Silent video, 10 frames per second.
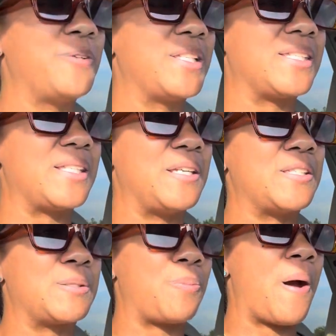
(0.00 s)

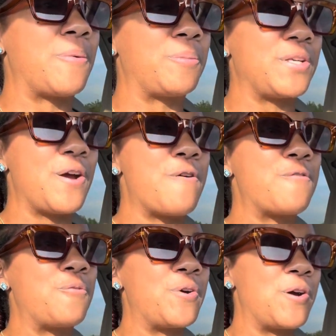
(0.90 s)
it's probably
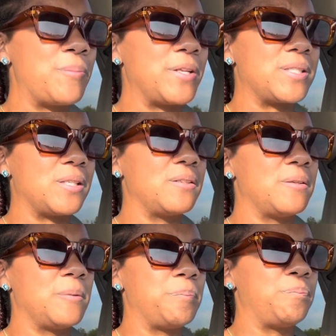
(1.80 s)
overwhelming
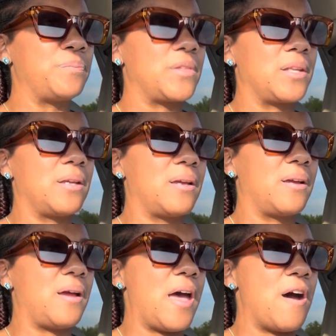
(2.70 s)
to
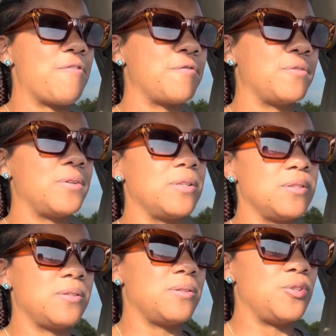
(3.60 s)
have,
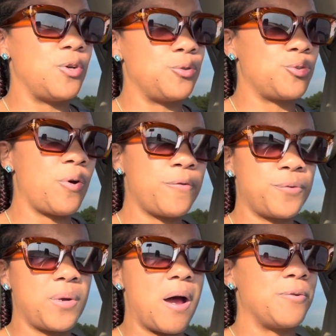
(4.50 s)
drove
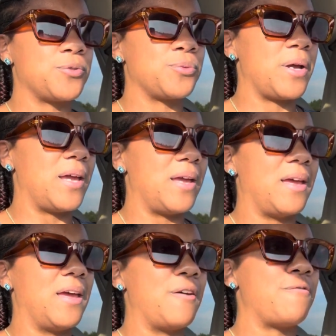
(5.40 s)
3 hours away
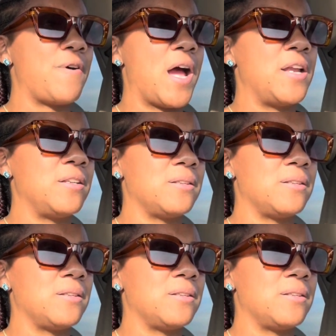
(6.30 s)
and find